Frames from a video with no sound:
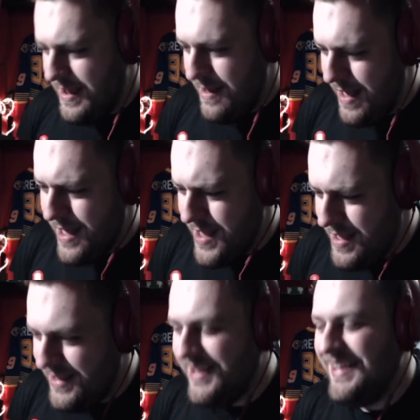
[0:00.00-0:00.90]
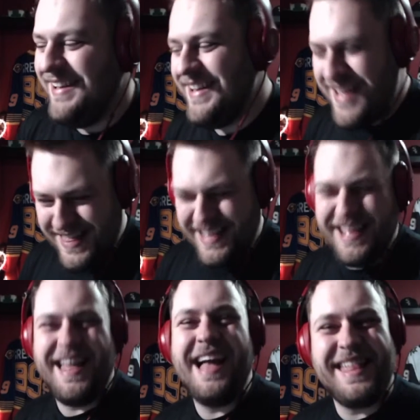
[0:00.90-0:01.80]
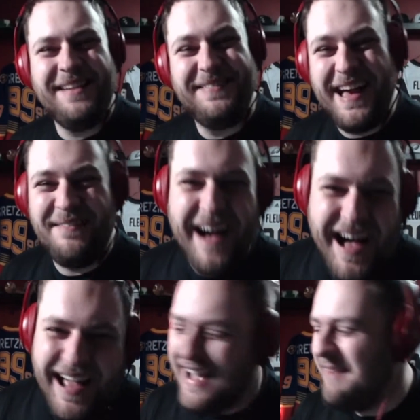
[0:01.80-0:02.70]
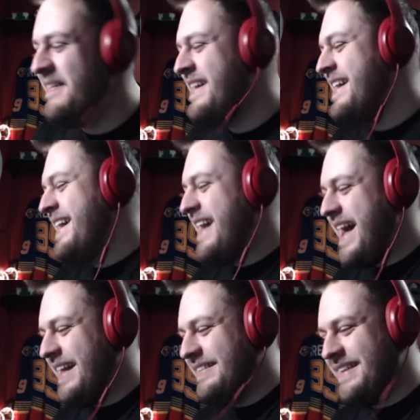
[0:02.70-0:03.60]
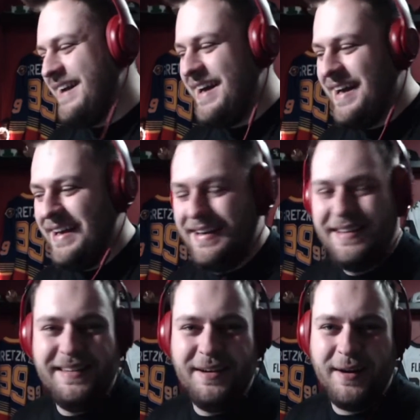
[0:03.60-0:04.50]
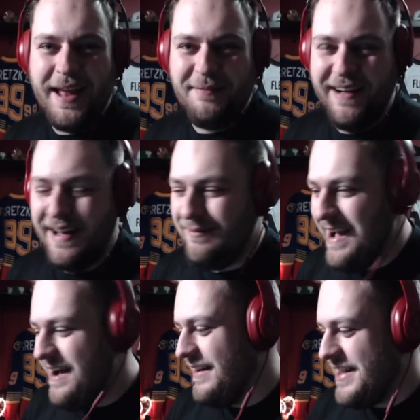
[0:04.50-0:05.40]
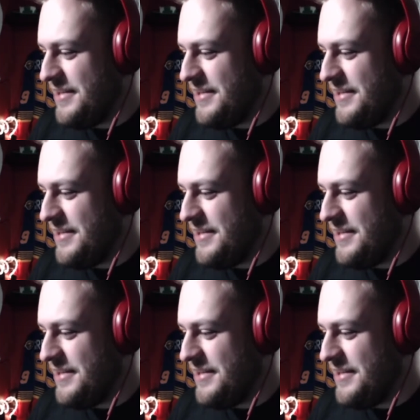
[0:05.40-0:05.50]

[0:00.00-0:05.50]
The exact same time I am, and you're getting my honest